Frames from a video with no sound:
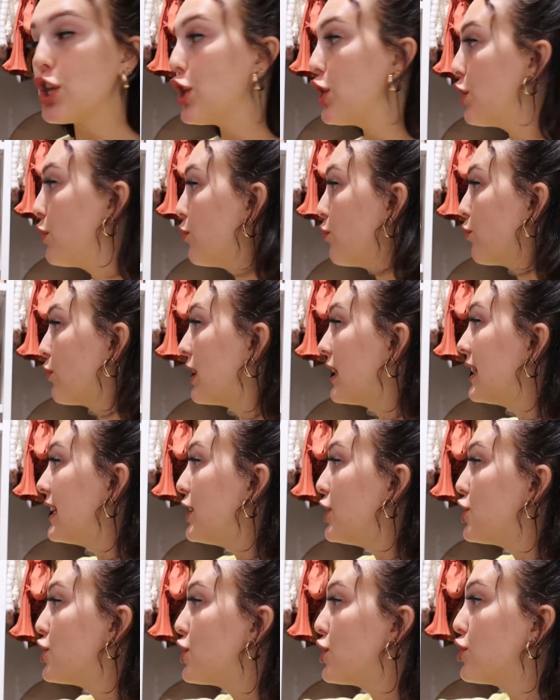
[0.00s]
you
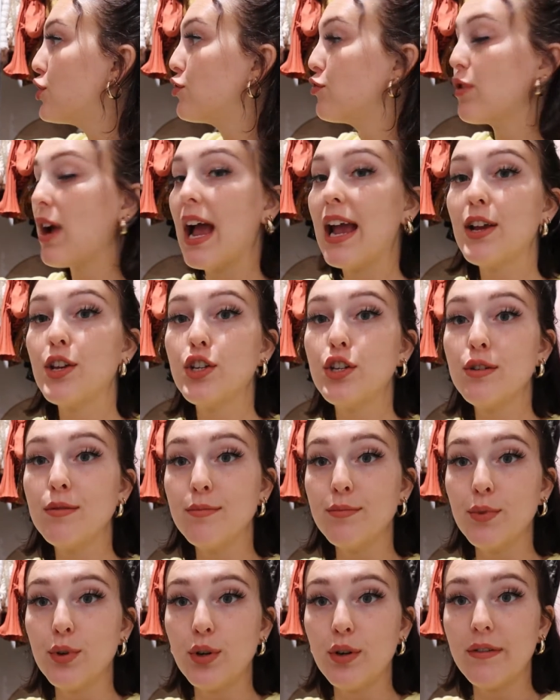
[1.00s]
really should try to
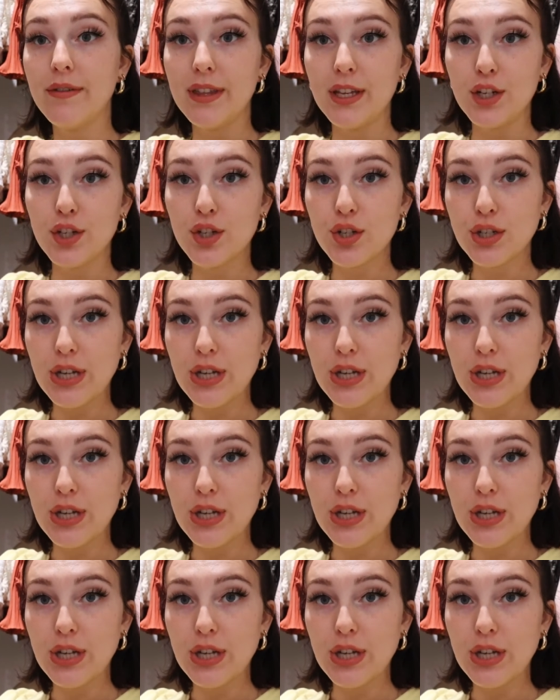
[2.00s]
move these